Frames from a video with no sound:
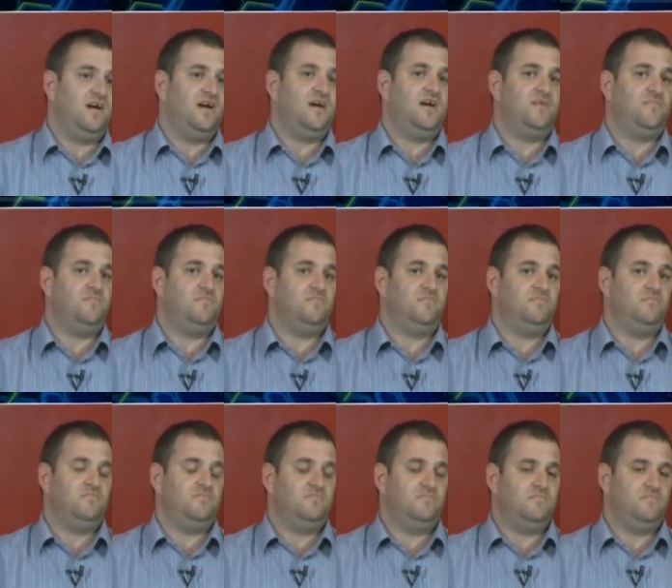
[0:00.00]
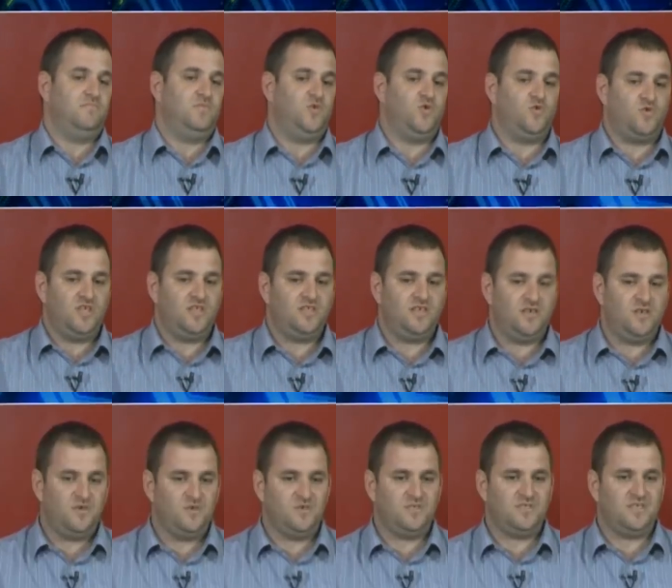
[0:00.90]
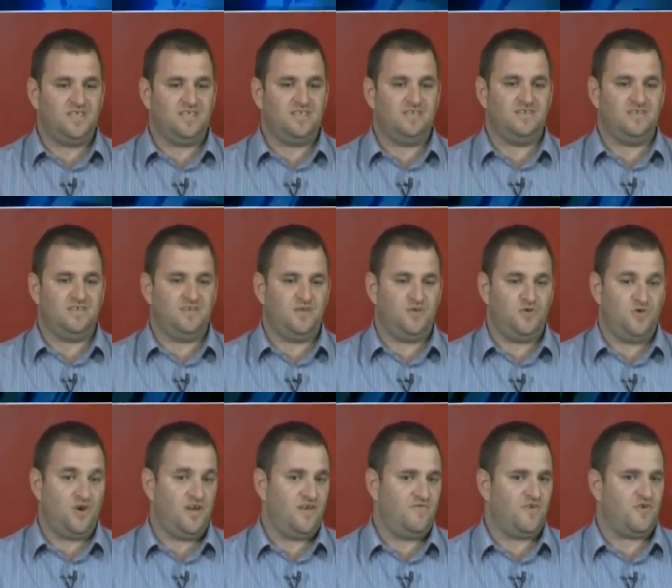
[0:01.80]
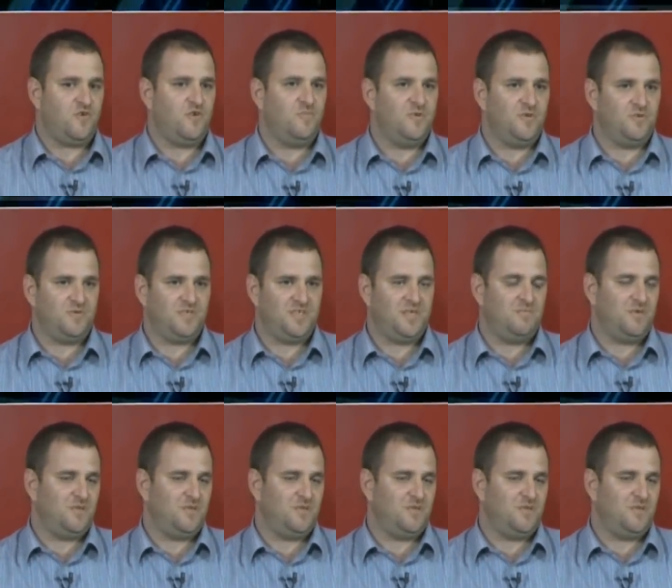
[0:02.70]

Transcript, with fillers: um, you read the news and you have a comment to say,